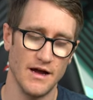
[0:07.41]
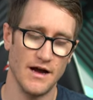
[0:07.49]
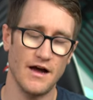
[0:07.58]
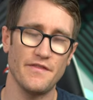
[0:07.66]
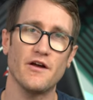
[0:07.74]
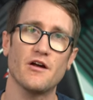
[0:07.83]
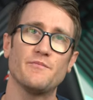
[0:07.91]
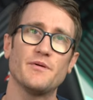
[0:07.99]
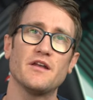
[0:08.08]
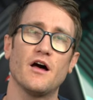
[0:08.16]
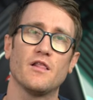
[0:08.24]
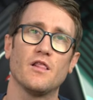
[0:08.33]
Uh, there have
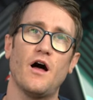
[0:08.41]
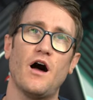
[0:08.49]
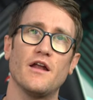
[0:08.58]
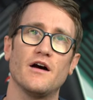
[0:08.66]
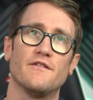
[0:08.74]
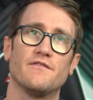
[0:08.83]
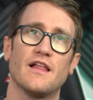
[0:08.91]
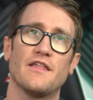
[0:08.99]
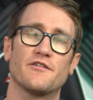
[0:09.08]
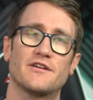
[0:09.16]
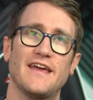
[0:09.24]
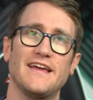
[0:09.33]
been a lot of
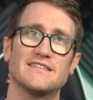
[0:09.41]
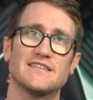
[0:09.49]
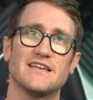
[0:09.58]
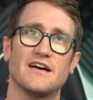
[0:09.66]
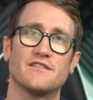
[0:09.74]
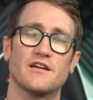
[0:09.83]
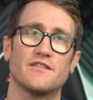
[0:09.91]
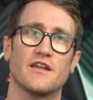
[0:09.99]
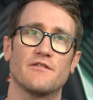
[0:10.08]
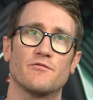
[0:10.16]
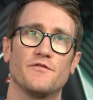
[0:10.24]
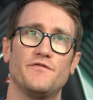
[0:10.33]
leather cases out there that
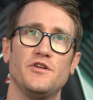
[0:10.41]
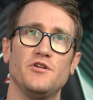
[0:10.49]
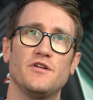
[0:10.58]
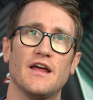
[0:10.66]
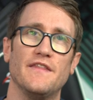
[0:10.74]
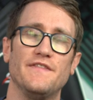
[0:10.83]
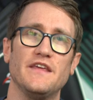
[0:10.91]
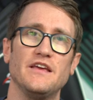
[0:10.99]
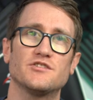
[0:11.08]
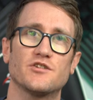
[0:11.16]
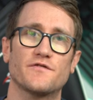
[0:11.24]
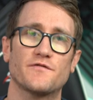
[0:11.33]
I've reviewed, and
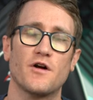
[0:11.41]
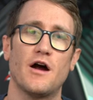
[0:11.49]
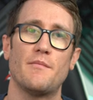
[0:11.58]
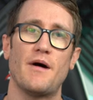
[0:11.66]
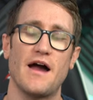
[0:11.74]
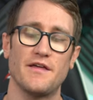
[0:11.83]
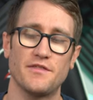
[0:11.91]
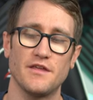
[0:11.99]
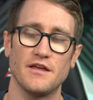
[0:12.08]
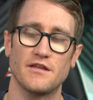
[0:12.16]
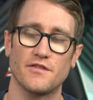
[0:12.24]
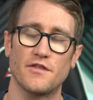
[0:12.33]
these are from, I
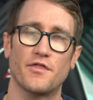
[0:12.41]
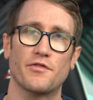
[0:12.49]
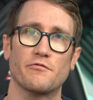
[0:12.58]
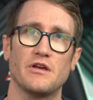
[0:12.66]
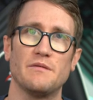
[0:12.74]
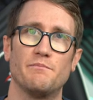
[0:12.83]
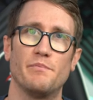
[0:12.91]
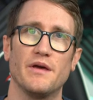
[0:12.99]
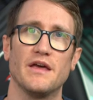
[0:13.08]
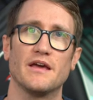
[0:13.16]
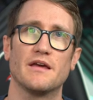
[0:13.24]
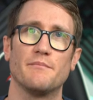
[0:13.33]
think, the three
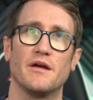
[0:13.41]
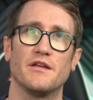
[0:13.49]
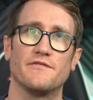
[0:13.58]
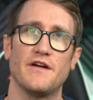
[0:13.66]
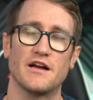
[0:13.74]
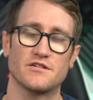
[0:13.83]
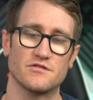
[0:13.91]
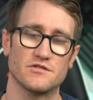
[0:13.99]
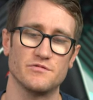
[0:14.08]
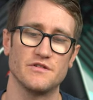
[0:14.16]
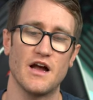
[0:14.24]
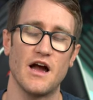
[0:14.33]
big
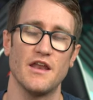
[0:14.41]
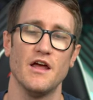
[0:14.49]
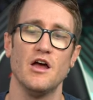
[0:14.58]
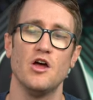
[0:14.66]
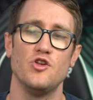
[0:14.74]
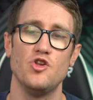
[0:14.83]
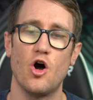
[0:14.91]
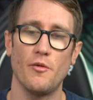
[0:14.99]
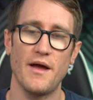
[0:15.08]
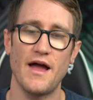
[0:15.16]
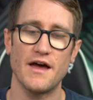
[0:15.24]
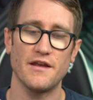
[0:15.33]
manufacturers. We got
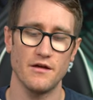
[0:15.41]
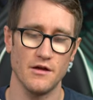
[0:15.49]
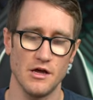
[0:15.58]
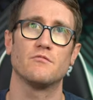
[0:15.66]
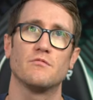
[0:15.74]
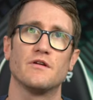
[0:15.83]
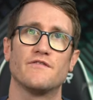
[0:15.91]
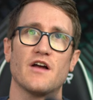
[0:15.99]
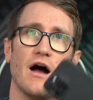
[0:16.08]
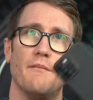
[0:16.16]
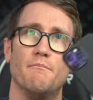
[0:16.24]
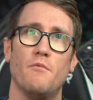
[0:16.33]
Nomad, we've
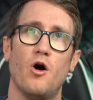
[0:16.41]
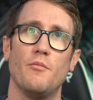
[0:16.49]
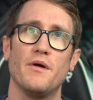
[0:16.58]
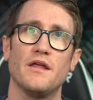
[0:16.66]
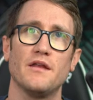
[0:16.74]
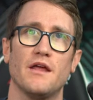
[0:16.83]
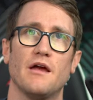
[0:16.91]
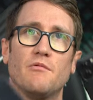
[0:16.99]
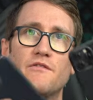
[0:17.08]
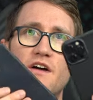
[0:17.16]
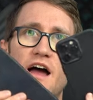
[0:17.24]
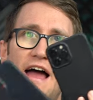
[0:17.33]
got Moment, and
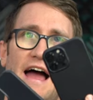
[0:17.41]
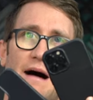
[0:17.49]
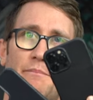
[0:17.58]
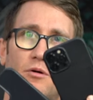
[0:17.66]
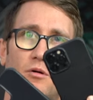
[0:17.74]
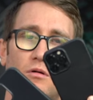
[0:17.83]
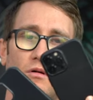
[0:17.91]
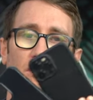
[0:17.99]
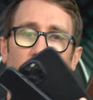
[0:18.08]
we've got Apple.